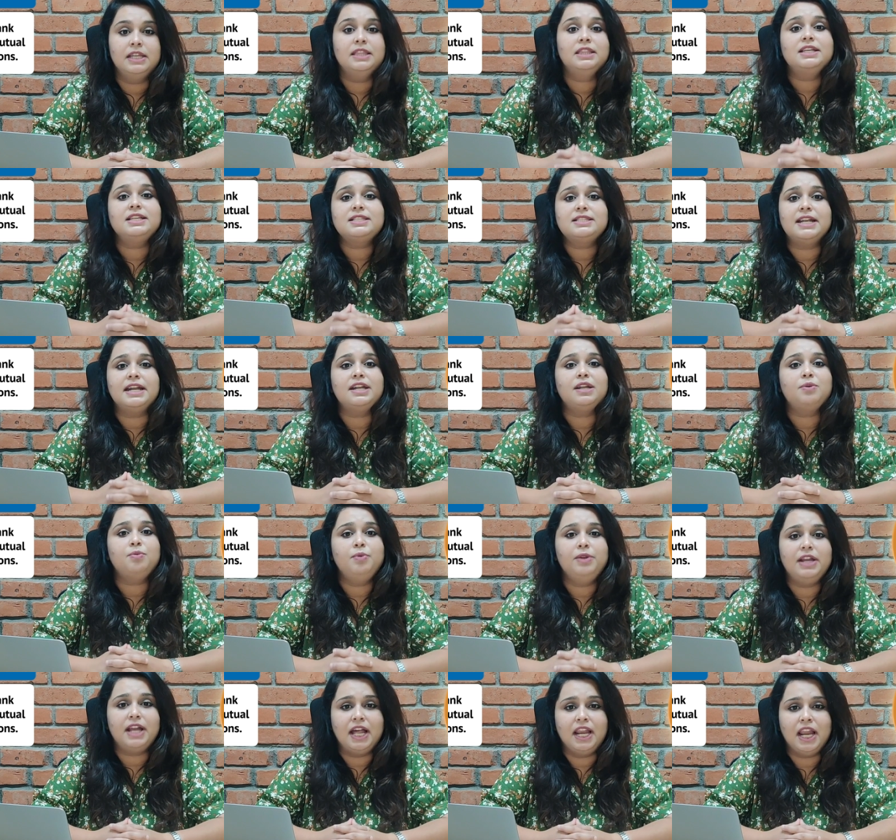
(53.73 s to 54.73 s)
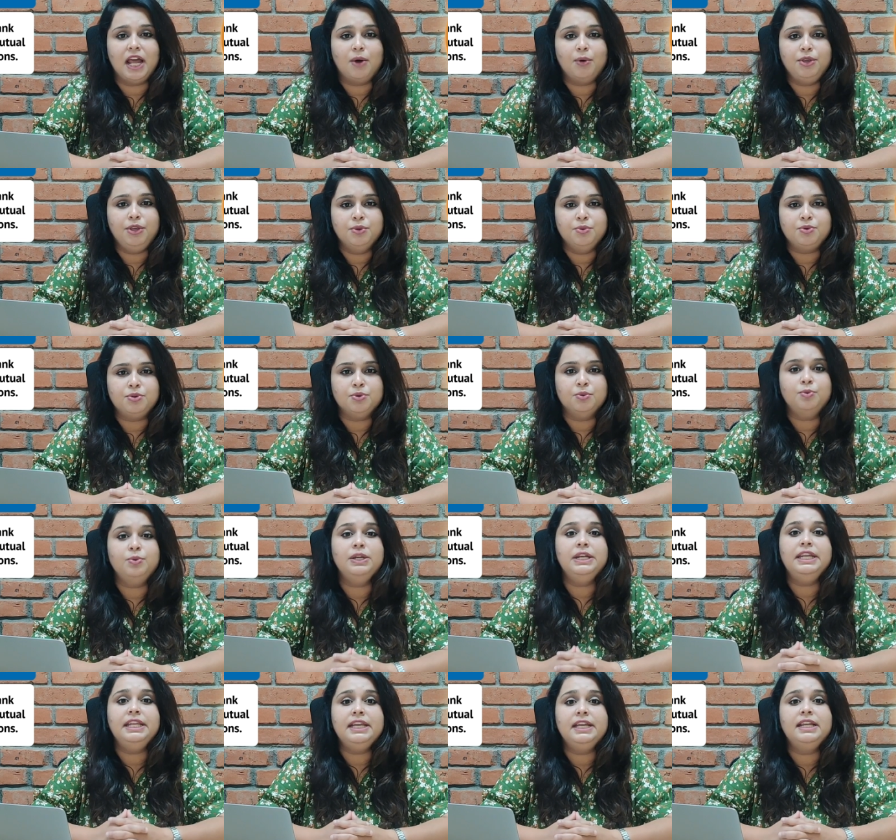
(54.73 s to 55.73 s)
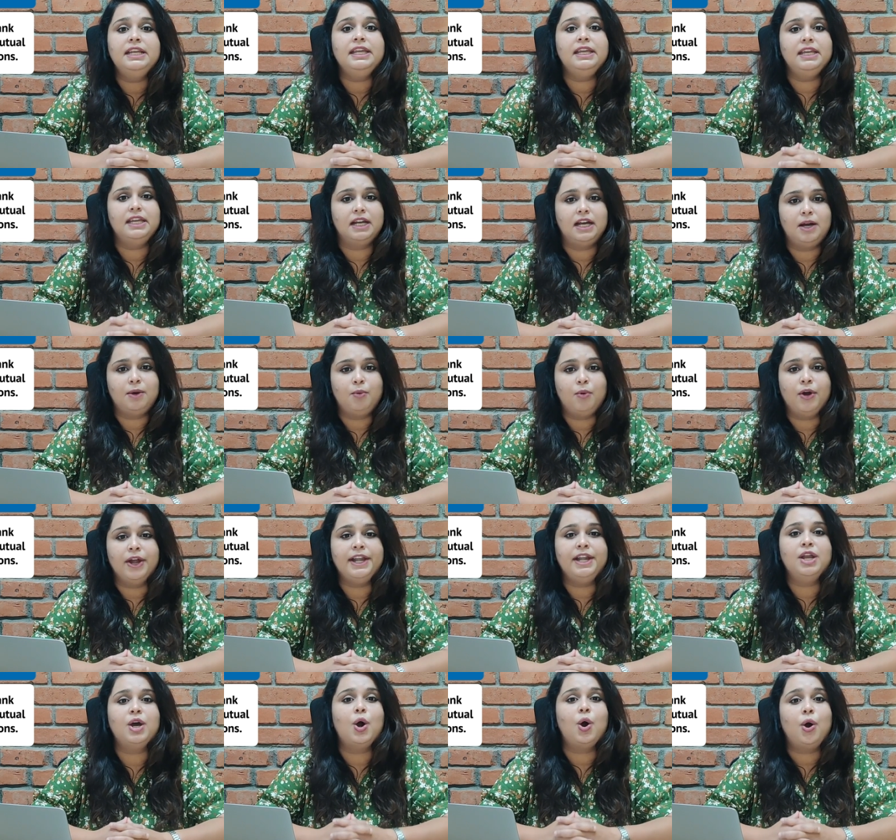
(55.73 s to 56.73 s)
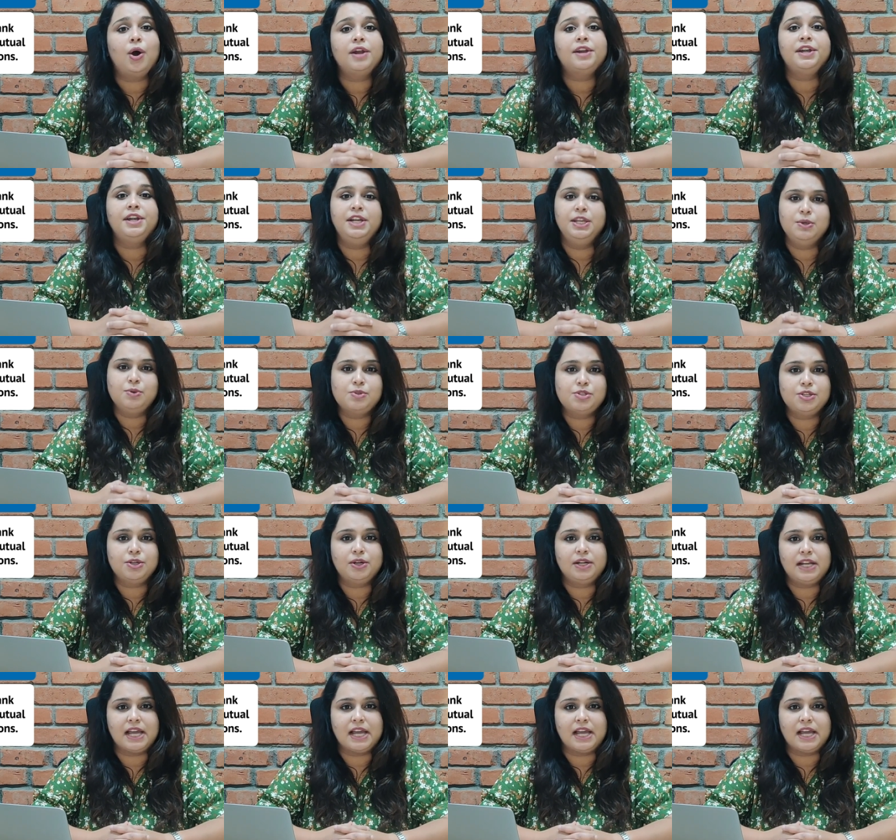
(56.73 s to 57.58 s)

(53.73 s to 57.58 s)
This setup will allow you to legally avoid or reduce your